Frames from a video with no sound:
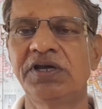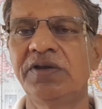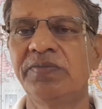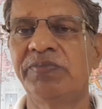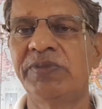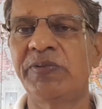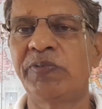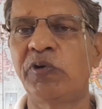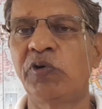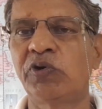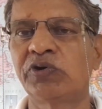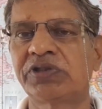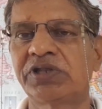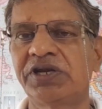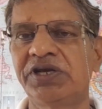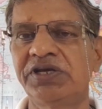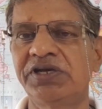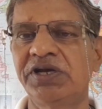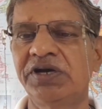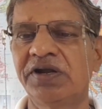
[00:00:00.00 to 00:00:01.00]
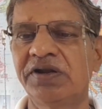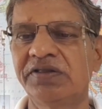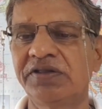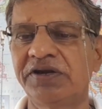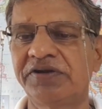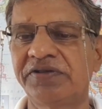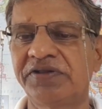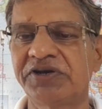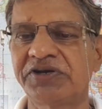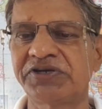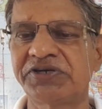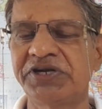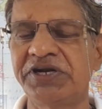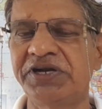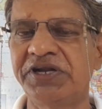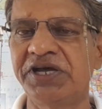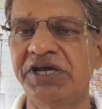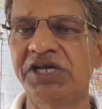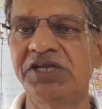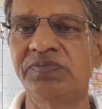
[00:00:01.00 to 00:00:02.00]
Before 3 years, that 60
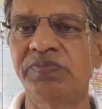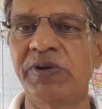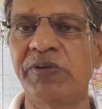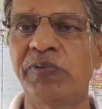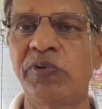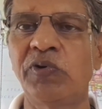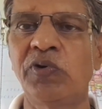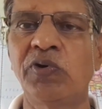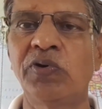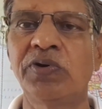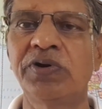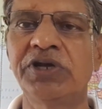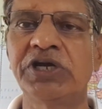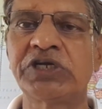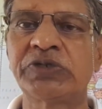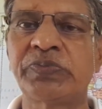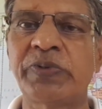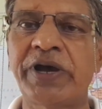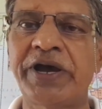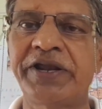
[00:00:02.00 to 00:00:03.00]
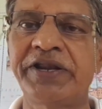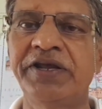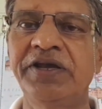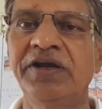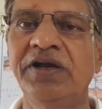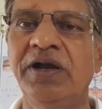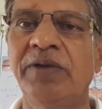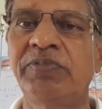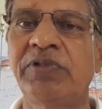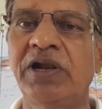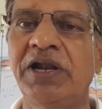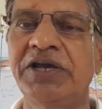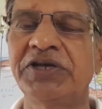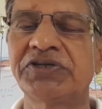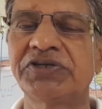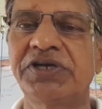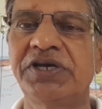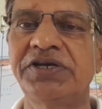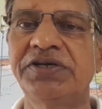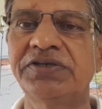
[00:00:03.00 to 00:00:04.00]
days before expiring of the
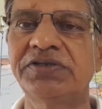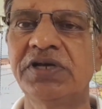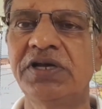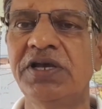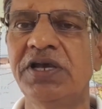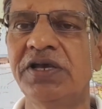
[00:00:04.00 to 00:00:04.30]
license,